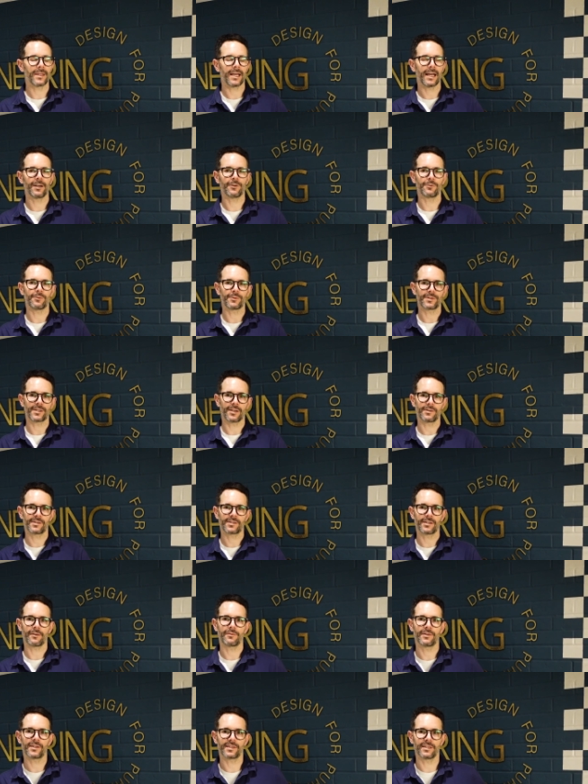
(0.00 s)
and also
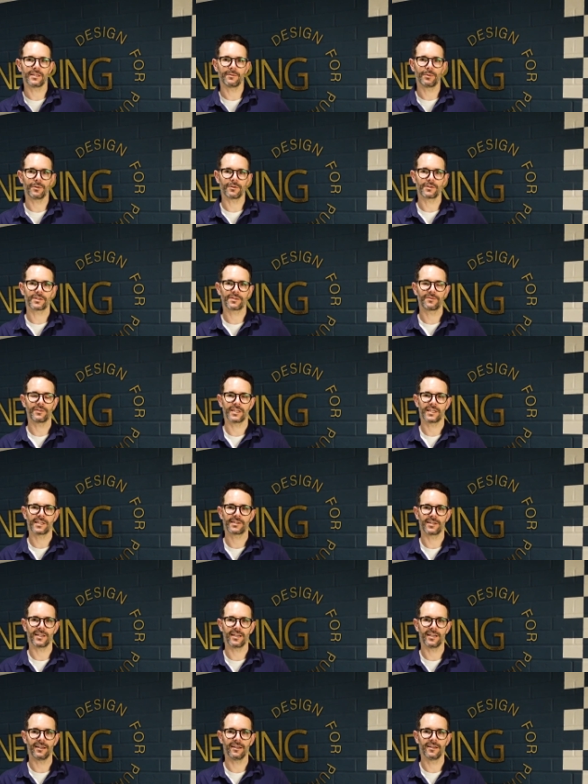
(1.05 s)
stuff that's in the books for
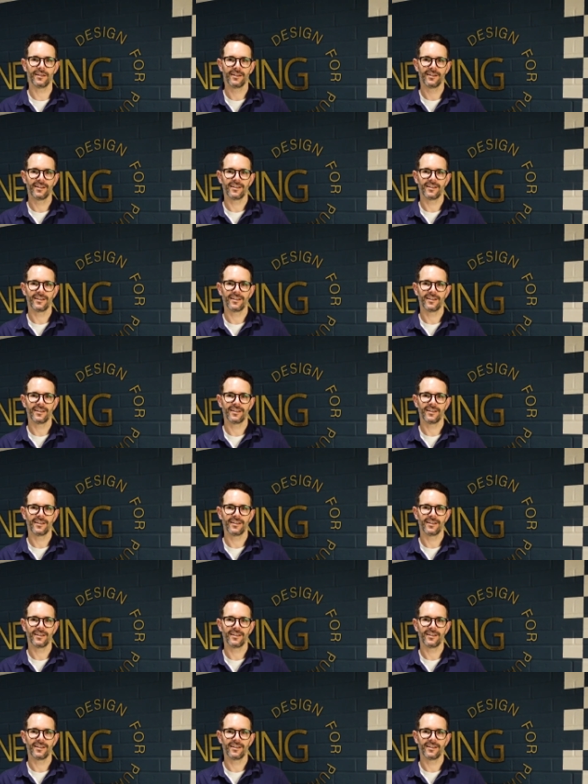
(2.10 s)
this year.